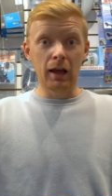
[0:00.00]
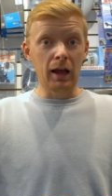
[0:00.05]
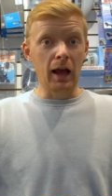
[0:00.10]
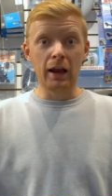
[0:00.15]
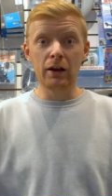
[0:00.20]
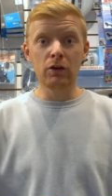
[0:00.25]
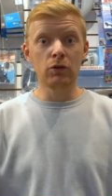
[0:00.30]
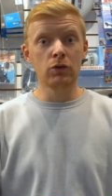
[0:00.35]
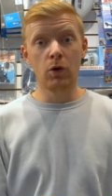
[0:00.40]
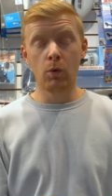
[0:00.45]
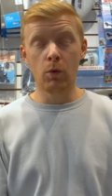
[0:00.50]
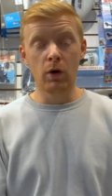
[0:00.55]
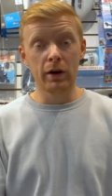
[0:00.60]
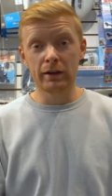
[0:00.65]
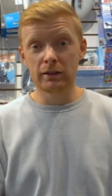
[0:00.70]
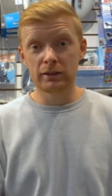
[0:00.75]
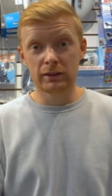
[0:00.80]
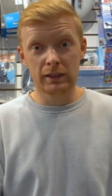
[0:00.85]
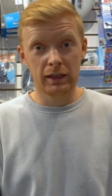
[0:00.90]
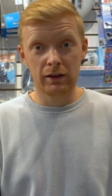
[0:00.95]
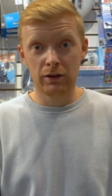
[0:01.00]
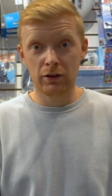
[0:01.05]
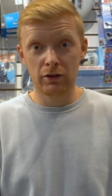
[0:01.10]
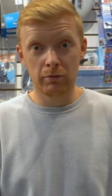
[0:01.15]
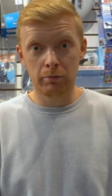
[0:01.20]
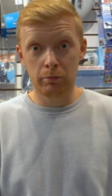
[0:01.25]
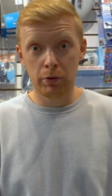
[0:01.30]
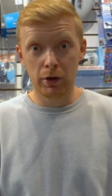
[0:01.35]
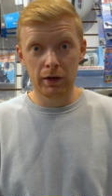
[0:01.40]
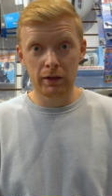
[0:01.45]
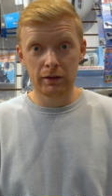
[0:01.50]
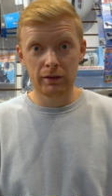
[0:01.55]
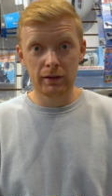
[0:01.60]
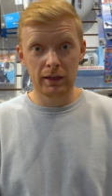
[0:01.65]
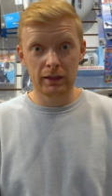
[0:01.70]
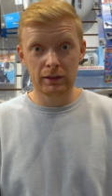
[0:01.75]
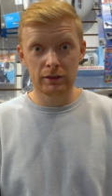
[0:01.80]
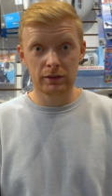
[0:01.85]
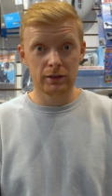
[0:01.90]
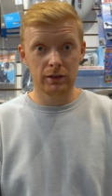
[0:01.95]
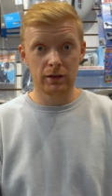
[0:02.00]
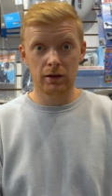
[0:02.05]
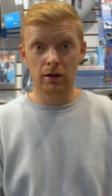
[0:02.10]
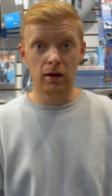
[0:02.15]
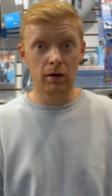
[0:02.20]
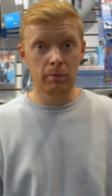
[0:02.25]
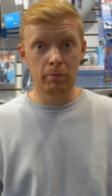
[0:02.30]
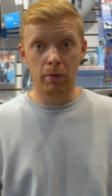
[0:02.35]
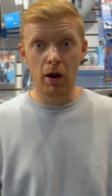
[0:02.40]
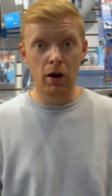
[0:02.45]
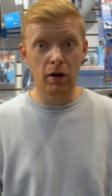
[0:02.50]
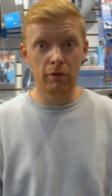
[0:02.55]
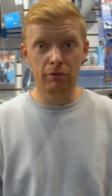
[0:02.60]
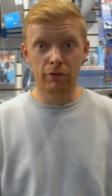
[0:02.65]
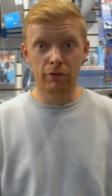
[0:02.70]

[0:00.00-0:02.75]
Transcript: I don't know what else they could have put in this apart